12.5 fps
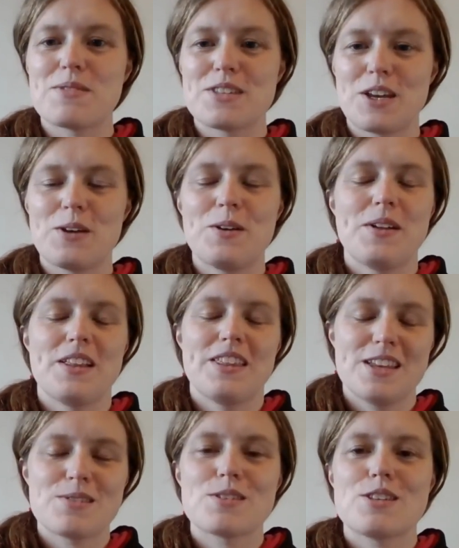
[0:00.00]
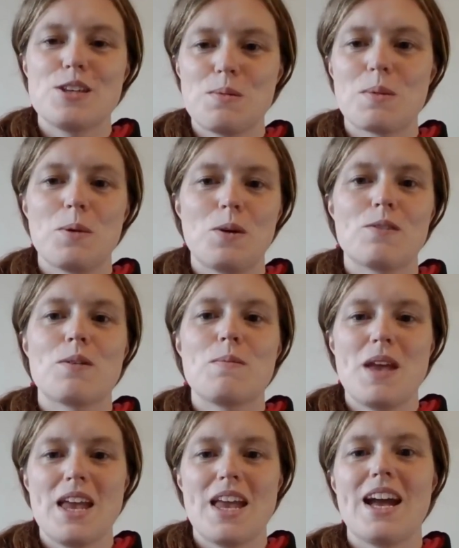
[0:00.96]
So this was super important for
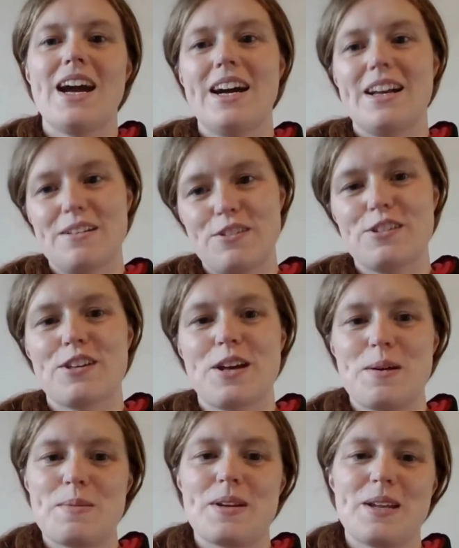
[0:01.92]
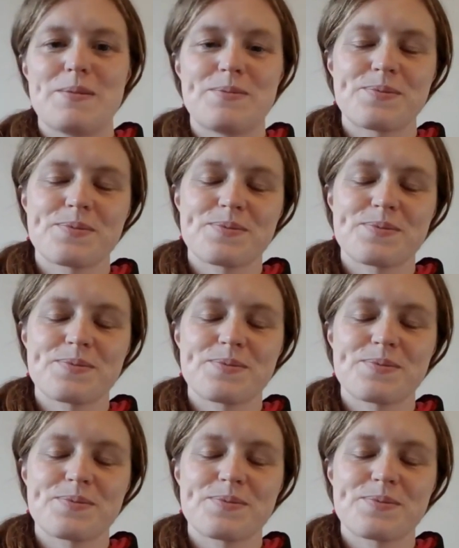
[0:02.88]
me and for the company.